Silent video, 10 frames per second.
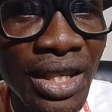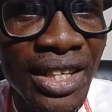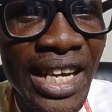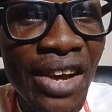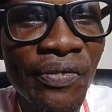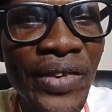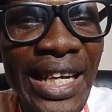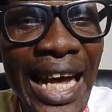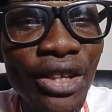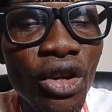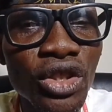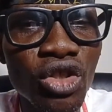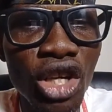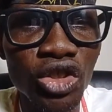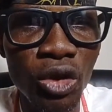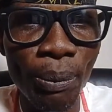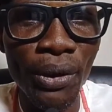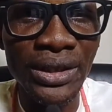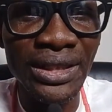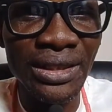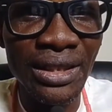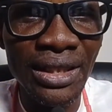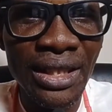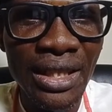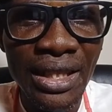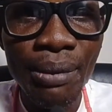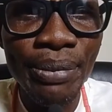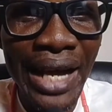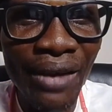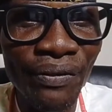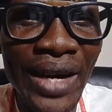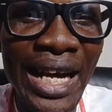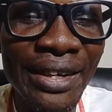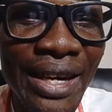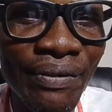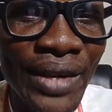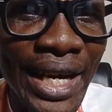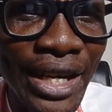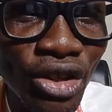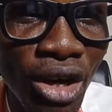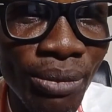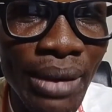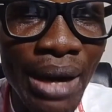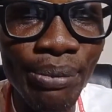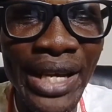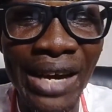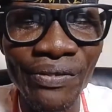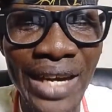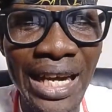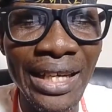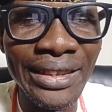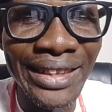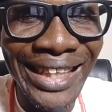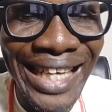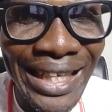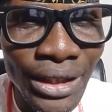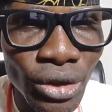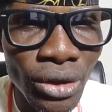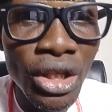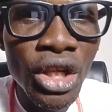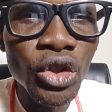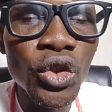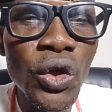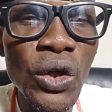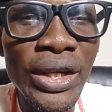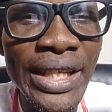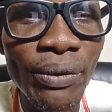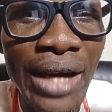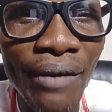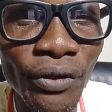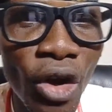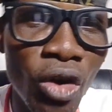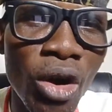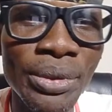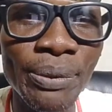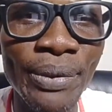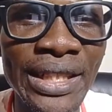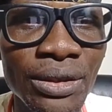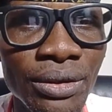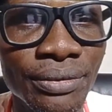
If Finland does not support Biafra referendum and Biafra declaration, do you know they will have locked up the place